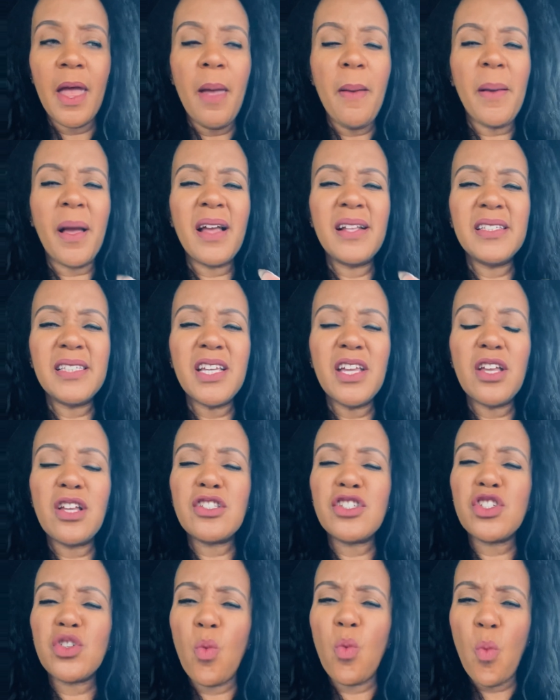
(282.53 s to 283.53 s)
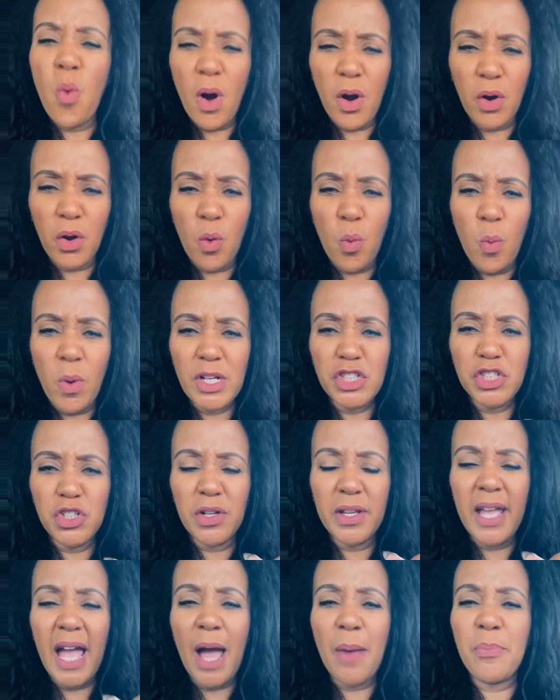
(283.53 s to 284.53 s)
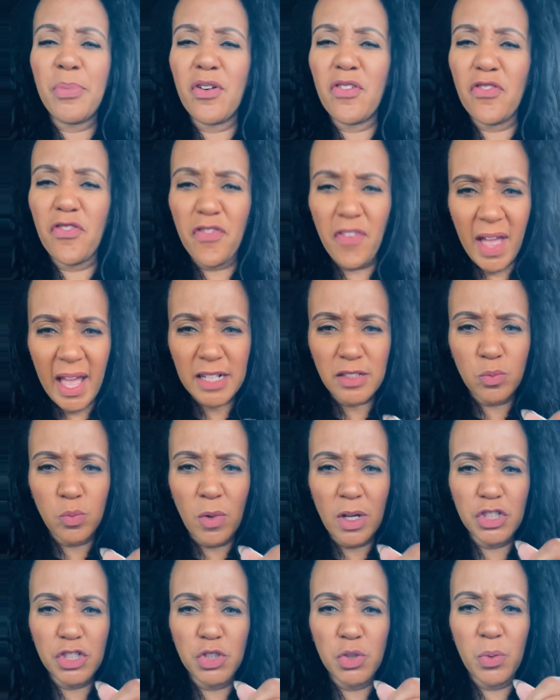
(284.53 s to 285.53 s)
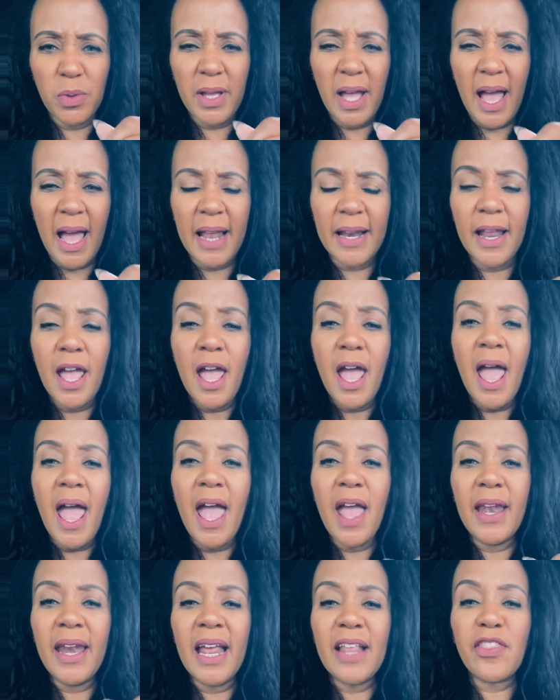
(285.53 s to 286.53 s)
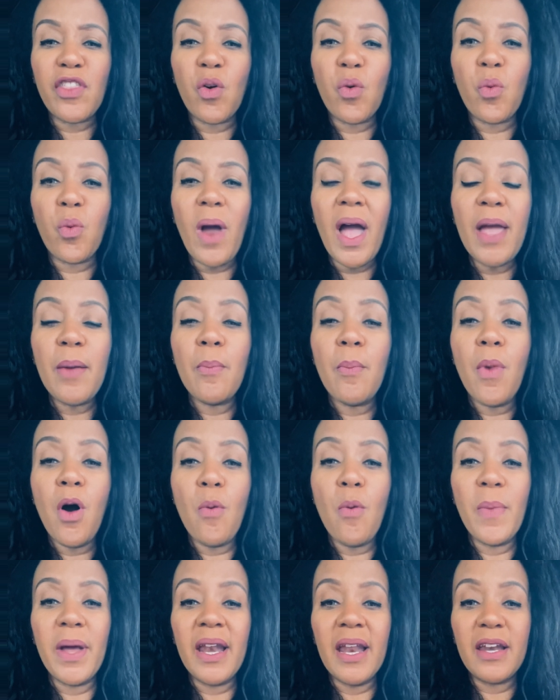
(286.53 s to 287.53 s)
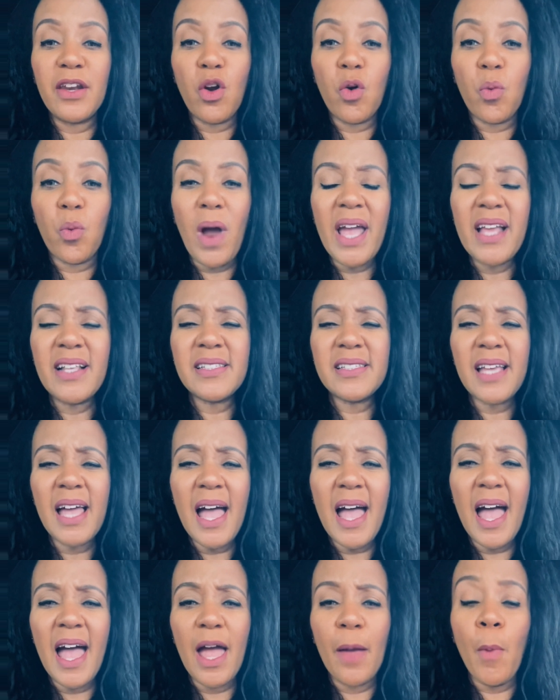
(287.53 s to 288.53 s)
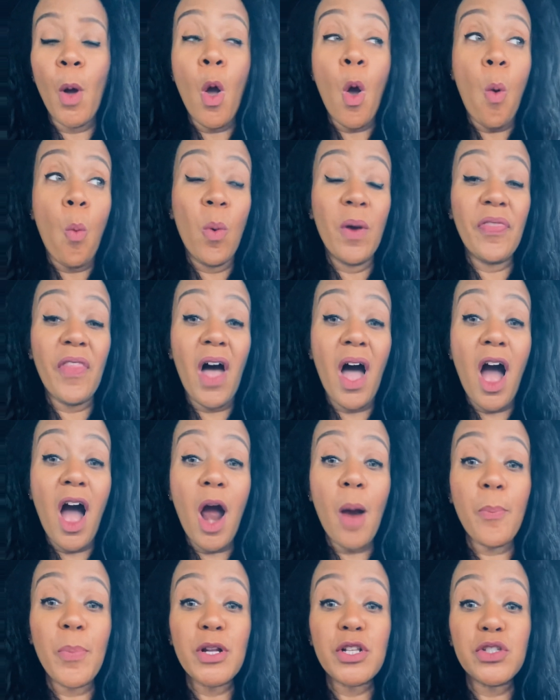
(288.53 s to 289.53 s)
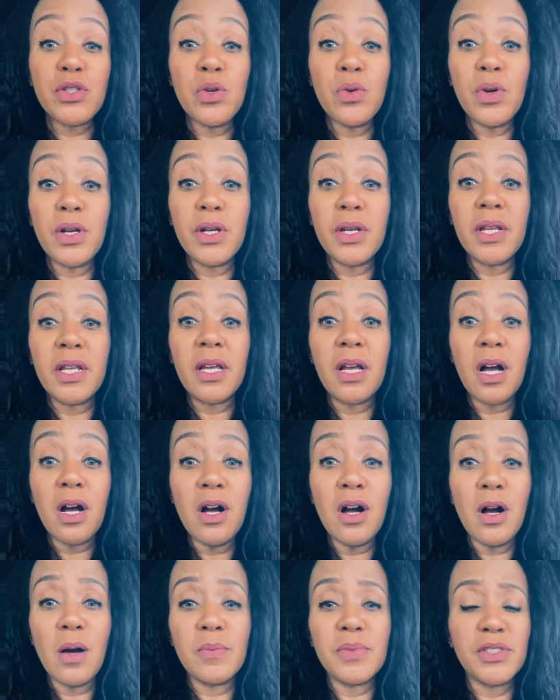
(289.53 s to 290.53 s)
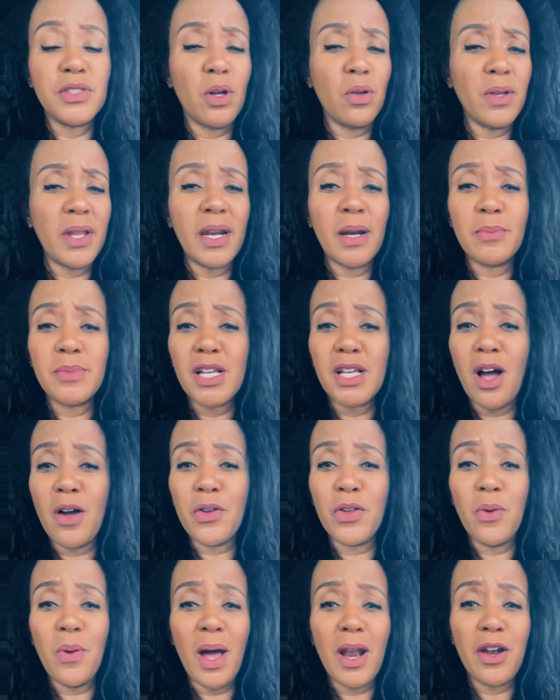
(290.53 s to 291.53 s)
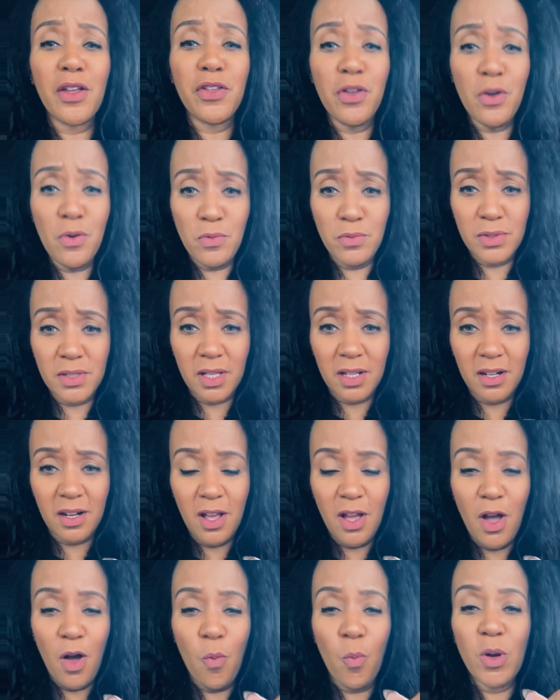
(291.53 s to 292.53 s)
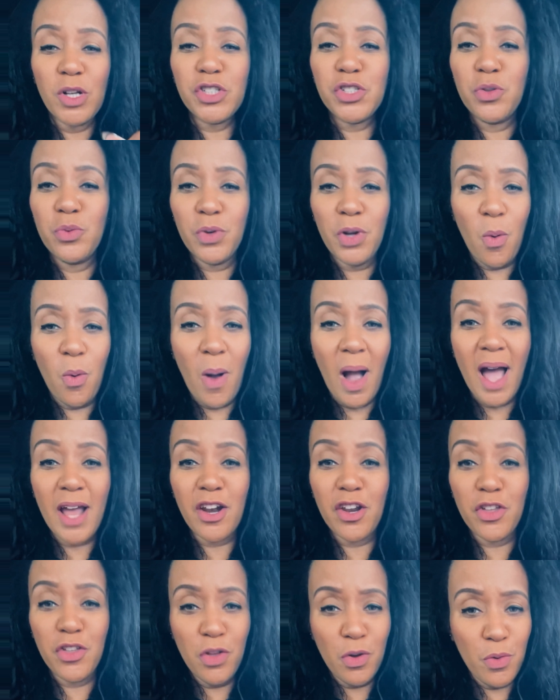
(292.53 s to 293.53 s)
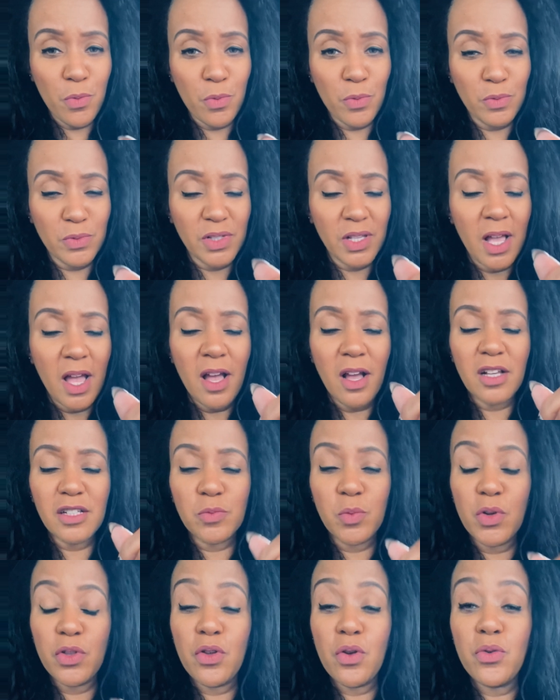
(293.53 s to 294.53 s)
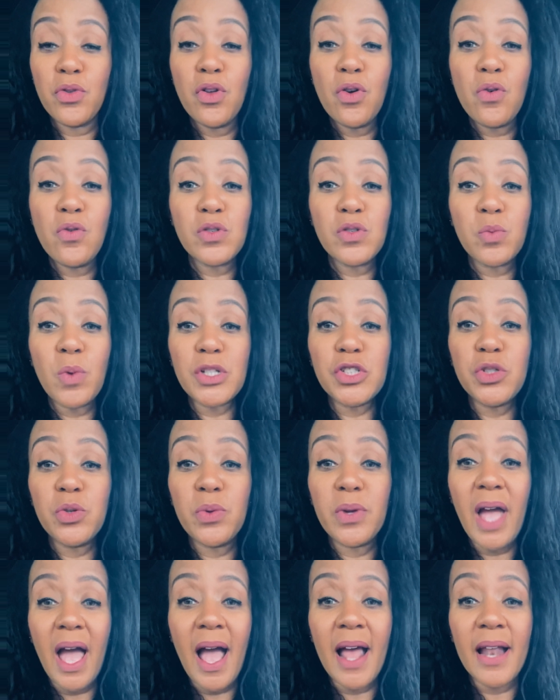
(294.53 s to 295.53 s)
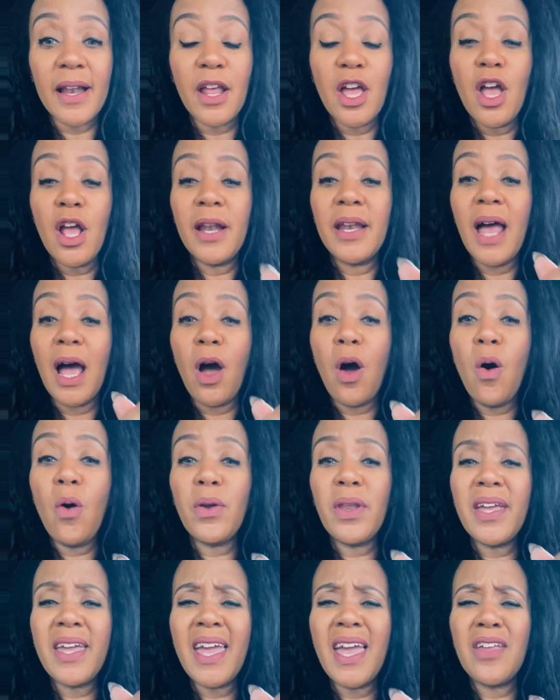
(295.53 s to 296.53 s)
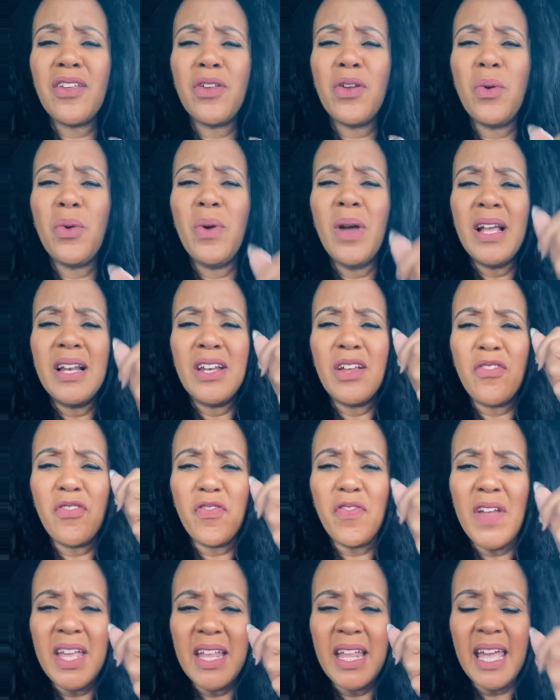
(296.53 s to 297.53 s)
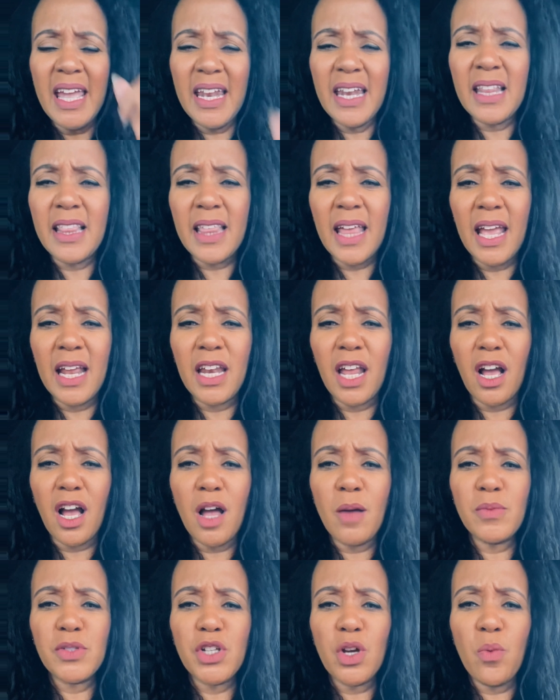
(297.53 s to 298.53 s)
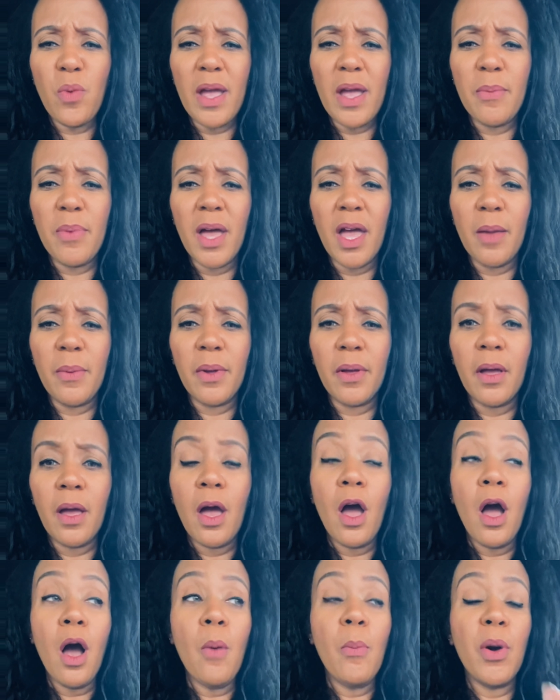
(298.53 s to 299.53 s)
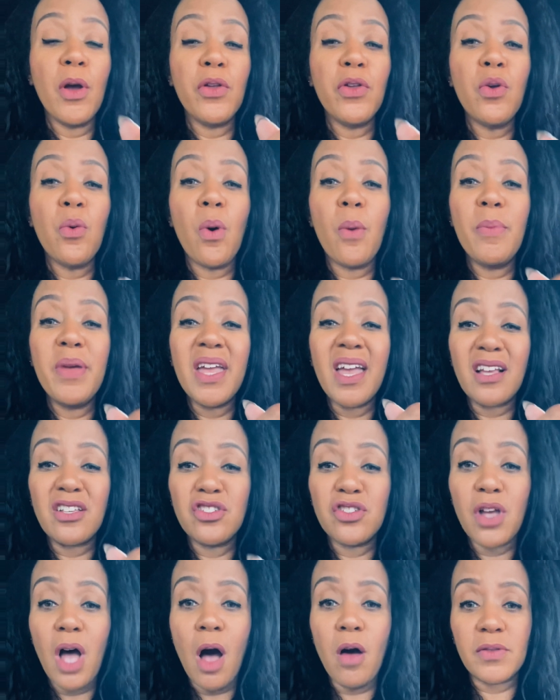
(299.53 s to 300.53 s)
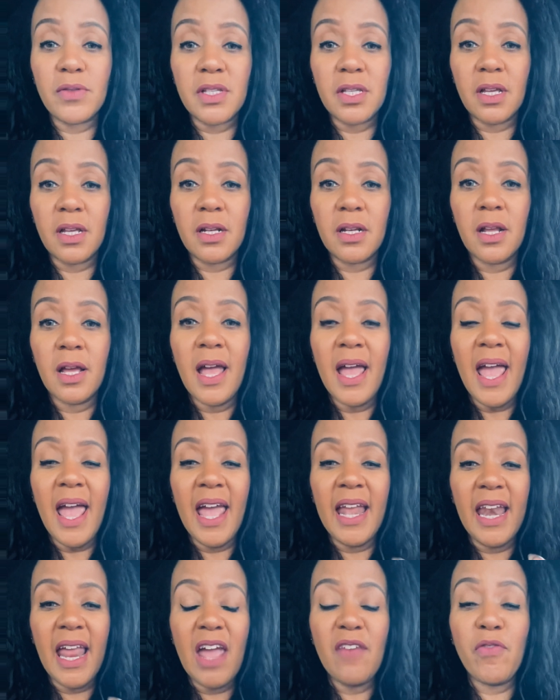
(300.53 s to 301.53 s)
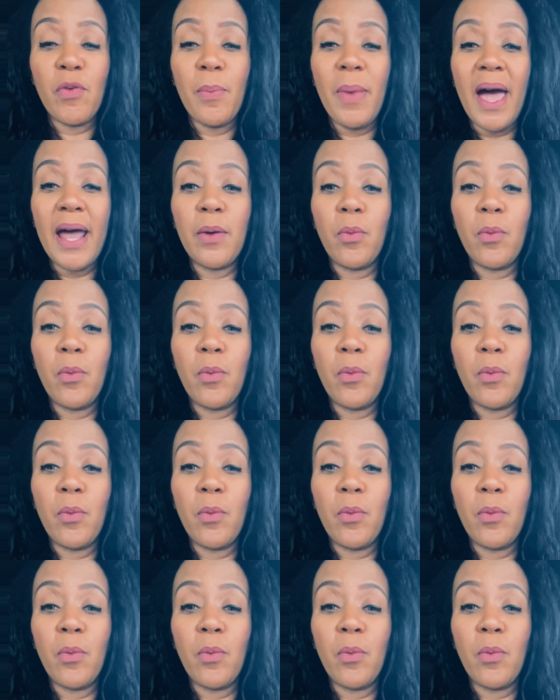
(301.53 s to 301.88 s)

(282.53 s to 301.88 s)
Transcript: Continue to work what you got, perfect what you got. And at the right moment and the right time, when the opportunity comes, don't let them talk you out of using what you know how to use. Because when you use what you got, not only can you defeat anything that comes your way, baby, but you will be exalted, and everybody